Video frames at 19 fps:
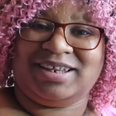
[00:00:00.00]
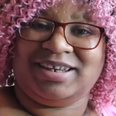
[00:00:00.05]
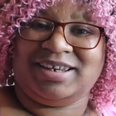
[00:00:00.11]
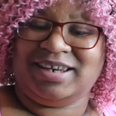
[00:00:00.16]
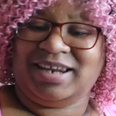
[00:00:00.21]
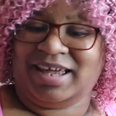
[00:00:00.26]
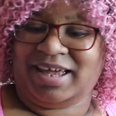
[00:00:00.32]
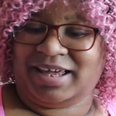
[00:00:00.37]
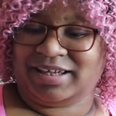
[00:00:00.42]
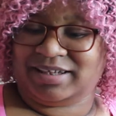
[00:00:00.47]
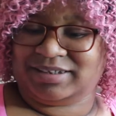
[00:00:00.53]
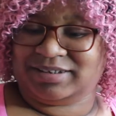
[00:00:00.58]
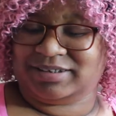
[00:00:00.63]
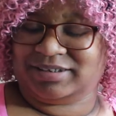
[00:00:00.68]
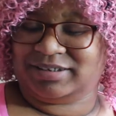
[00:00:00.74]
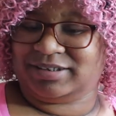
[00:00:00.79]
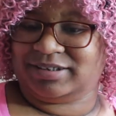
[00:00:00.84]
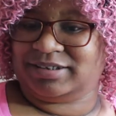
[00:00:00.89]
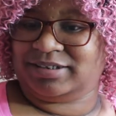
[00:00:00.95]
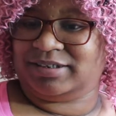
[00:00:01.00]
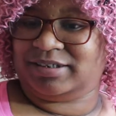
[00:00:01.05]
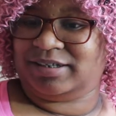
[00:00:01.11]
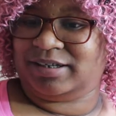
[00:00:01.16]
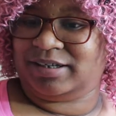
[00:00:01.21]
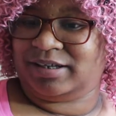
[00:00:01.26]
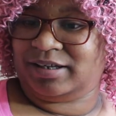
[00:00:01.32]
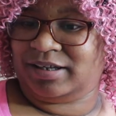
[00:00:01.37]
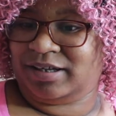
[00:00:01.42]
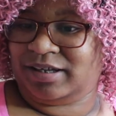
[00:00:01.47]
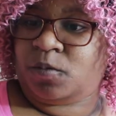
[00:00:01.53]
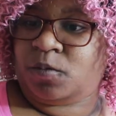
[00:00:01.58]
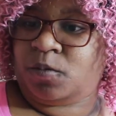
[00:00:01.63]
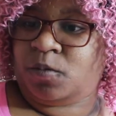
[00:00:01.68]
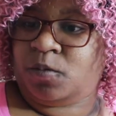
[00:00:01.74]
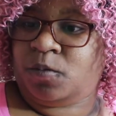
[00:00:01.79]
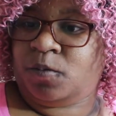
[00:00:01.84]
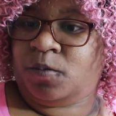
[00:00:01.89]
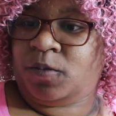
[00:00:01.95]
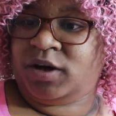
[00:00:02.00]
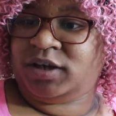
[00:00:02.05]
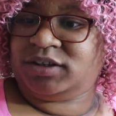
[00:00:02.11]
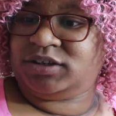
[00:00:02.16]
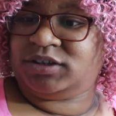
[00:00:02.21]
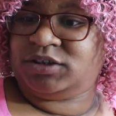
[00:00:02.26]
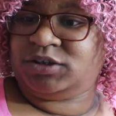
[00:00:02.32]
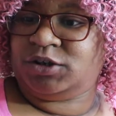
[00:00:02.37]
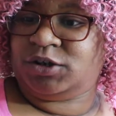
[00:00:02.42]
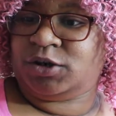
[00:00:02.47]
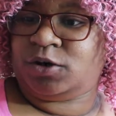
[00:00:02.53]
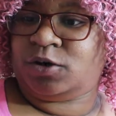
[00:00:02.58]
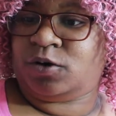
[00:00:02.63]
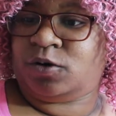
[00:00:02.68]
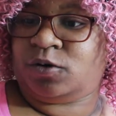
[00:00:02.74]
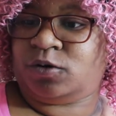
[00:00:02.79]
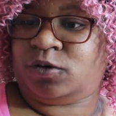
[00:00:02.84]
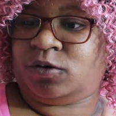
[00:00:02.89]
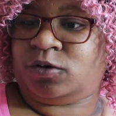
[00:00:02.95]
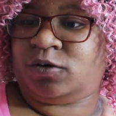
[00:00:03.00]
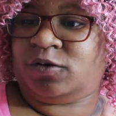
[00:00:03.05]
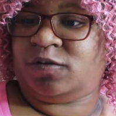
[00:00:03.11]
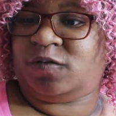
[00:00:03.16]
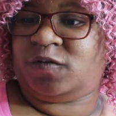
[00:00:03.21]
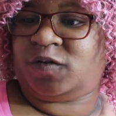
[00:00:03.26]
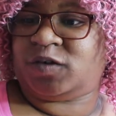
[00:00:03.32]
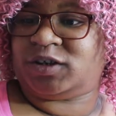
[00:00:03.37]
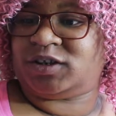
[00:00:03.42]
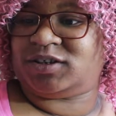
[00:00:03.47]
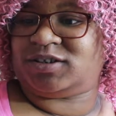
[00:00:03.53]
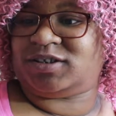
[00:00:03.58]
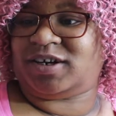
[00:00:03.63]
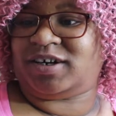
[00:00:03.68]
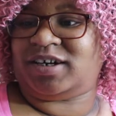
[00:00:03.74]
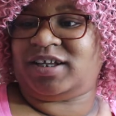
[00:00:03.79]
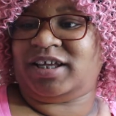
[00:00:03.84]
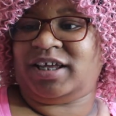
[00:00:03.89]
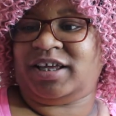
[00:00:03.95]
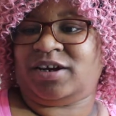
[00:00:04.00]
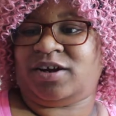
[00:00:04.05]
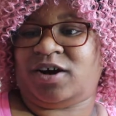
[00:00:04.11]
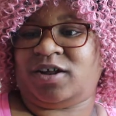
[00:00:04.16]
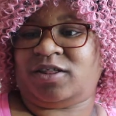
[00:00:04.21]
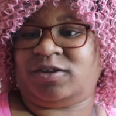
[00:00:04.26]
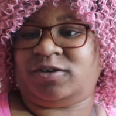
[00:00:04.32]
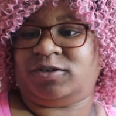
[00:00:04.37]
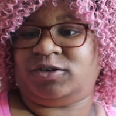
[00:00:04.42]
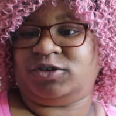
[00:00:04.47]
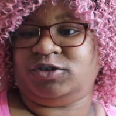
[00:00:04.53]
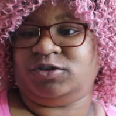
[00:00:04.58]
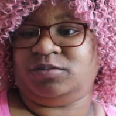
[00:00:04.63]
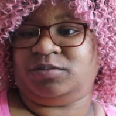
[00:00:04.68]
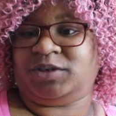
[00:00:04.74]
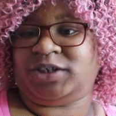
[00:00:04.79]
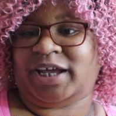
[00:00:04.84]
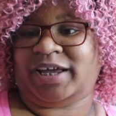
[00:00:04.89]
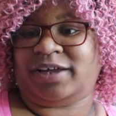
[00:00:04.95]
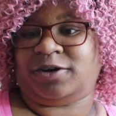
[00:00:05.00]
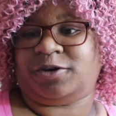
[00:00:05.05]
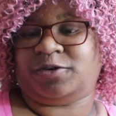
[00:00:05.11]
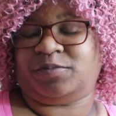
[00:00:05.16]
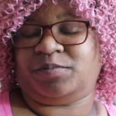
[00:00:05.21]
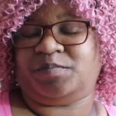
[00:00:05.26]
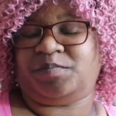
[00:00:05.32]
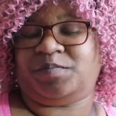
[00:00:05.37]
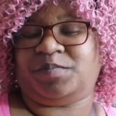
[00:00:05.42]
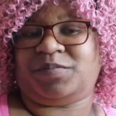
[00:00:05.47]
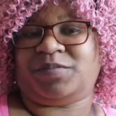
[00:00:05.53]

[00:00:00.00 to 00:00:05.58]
Next. What's your goal for starting an AuthorTube channel?